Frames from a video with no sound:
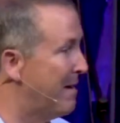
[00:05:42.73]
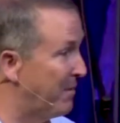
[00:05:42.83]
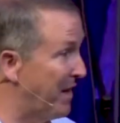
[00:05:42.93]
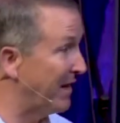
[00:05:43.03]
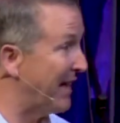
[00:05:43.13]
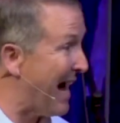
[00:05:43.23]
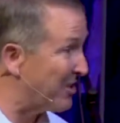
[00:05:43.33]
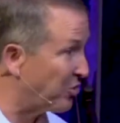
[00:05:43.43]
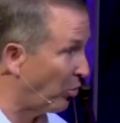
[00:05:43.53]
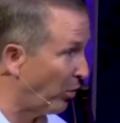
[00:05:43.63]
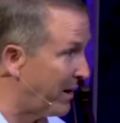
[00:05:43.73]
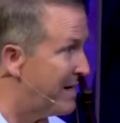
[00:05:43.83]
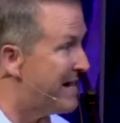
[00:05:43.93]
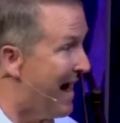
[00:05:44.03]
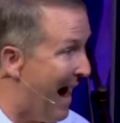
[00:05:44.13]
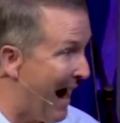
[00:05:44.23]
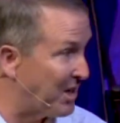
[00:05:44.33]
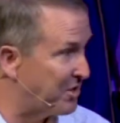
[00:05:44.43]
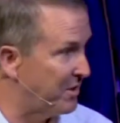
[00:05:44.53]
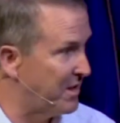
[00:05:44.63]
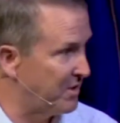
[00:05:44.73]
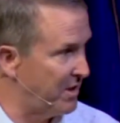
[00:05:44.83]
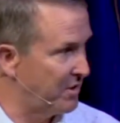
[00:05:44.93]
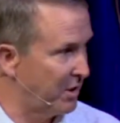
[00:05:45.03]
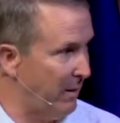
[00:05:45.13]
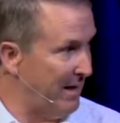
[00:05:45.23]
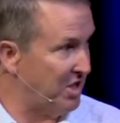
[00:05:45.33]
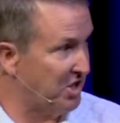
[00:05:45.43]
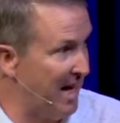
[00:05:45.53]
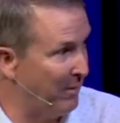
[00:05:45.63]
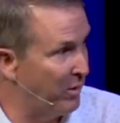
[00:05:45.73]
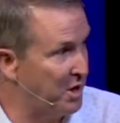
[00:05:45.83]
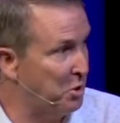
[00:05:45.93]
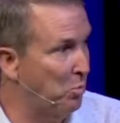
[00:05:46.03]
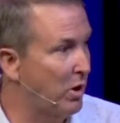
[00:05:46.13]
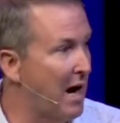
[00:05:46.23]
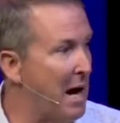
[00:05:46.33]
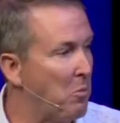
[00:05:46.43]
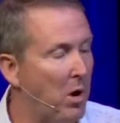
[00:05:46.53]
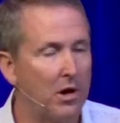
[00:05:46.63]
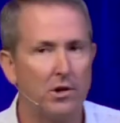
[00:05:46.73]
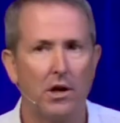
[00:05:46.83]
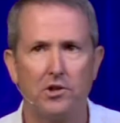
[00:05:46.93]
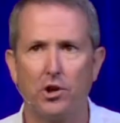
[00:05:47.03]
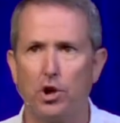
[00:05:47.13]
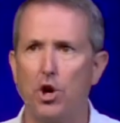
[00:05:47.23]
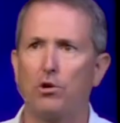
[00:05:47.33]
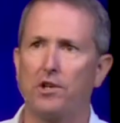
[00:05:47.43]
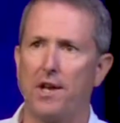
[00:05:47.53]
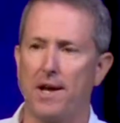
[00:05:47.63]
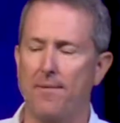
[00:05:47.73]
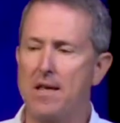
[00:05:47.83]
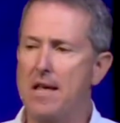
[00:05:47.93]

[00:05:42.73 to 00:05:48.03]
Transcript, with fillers: But that last story actually is, is a great segue to where I want to go today.